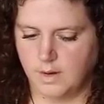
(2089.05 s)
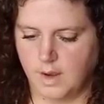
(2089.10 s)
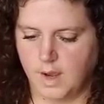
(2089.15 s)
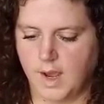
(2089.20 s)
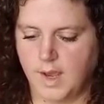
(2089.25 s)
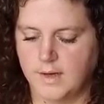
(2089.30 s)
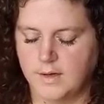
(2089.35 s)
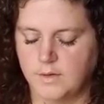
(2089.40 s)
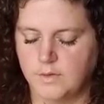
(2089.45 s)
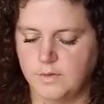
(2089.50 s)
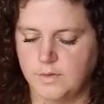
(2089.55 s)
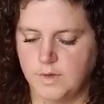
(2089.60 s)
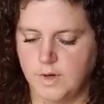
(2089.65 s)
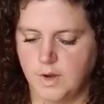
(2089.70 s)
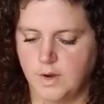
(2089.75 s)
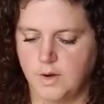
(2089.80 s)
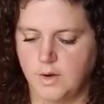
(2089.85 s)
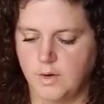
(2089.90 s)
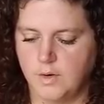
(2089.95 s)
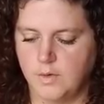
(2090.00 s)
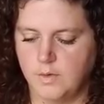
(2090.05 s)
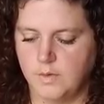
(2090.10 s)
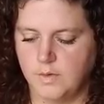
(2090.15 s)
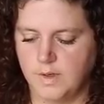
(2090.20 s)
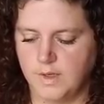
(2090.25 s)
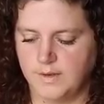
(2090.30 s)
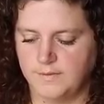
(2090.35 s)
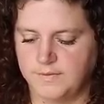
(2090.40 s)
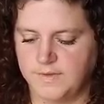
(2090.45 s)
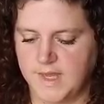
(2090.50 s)
I don't know
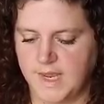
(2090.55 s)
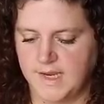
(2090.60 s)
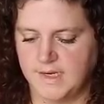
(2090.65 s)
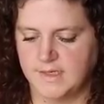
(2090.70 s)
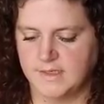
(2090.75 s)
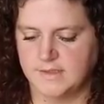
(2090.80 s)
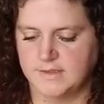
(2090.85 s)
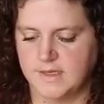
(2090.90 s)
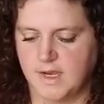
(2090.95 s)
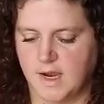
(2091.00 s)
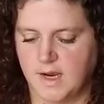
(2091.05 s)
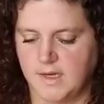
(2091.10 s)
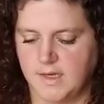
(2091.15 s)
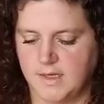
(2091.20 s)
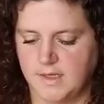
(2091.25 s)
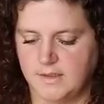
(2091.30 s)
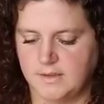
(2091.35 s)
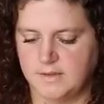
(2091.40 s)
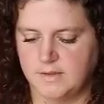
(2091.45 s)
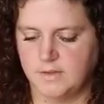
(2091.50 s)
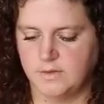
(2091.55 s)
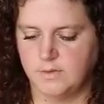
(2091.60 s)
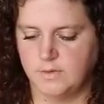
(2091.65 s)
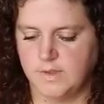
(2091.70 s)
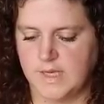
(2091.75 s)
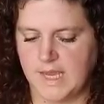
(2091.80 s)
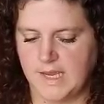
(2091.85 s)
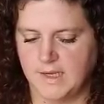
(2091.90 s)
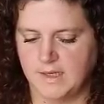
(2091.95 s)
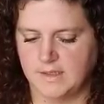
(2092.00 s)
if they decided to
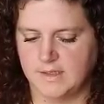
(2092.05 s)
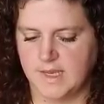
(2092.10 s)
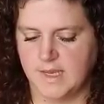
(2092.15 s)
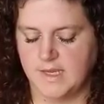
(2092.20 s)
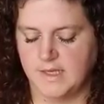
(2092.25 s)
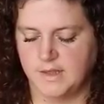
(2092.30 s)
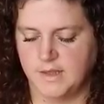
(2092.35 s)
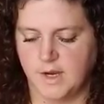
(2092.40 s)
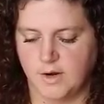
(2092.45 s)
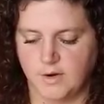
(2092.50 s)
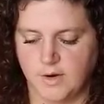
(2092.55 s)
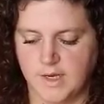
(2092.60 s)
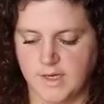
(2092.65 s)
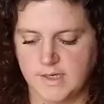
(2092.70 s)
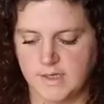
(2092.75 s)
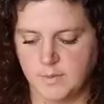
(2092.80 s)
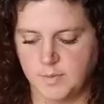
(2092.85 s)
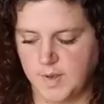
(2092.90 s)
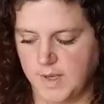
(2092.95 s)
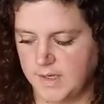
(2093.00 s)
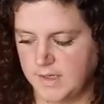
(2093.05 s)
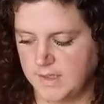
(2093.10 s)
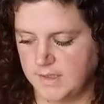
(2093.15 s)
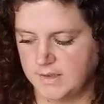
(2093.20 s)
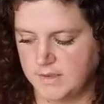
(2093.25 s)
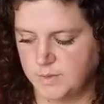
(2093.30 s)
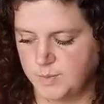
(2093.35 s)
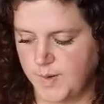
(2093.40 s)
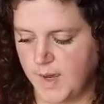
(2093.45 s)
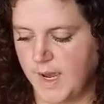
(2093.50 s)
take their
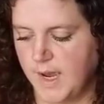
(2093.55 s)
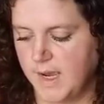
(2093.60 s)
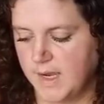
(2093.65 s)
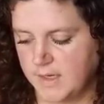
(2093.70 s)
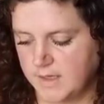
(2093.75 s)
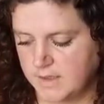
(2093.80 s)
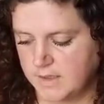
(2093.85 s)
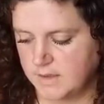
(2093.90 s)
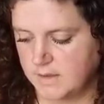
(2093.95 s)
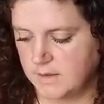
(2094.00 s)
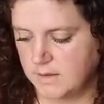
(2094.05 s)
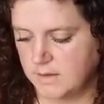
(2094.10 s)
independence back.